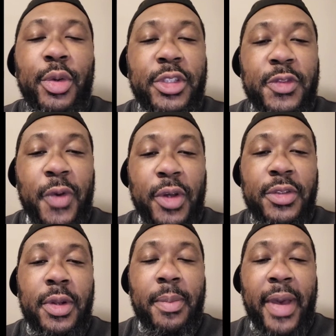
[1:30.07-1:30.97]
Don't just
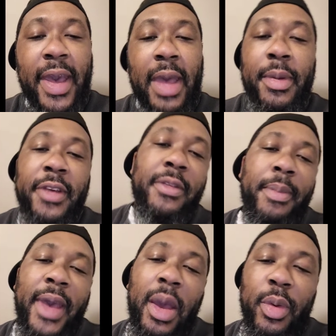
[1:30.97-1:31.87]
focus on the bad because
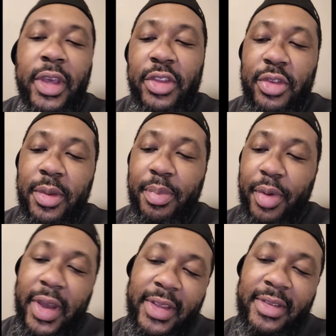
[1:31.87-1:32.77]
the bad will get you
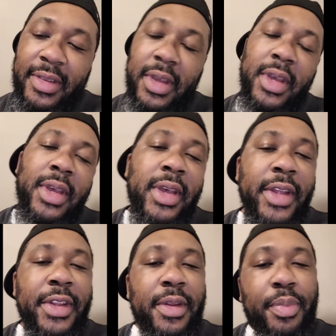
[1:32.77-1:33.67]
depressed,
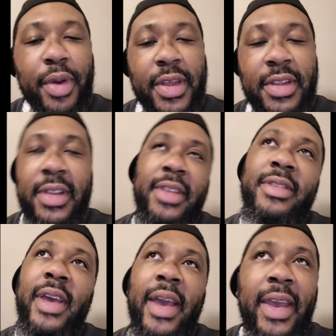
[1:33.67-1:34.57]
and then depression
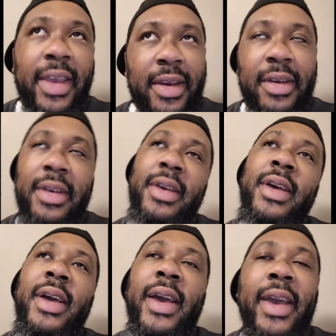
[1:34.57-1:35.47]
leads to anger.
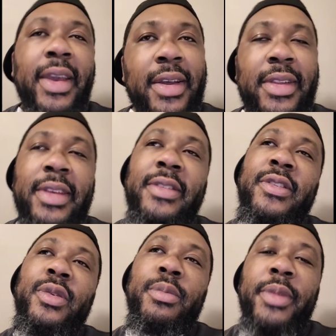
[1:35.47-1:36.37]
Anger
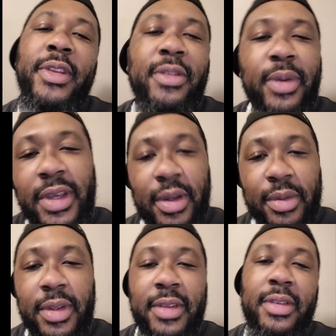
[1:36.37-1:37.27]
leads to mental
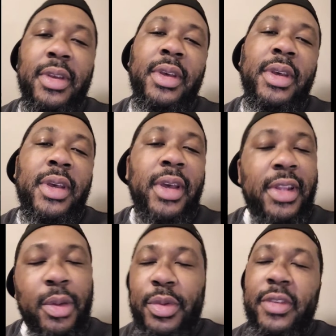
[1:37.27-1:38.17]
illness
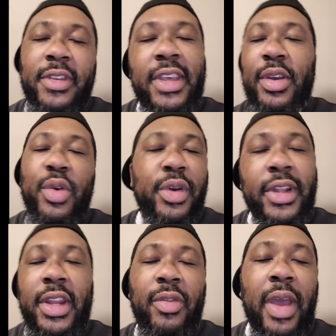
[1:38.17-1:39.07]
and then we just keep
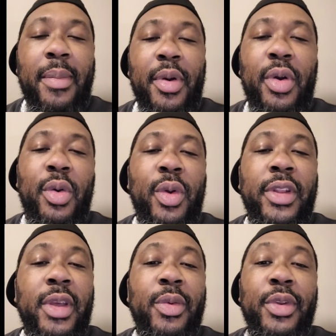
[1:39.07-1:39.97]
going down the rabbit
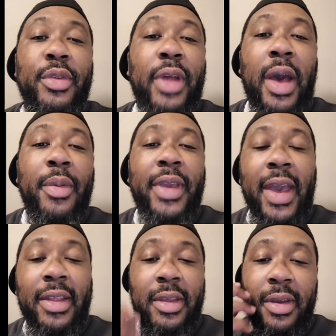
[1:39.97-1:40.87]
hole, and then we don't know how we
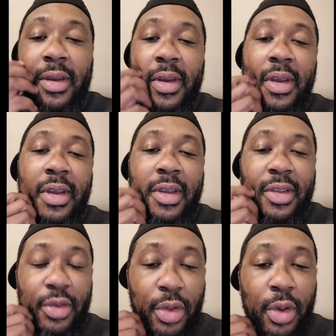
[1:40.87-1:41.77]
got there,
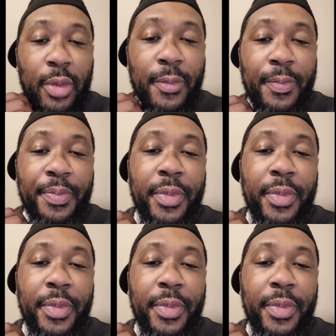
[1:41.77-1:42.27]
you know.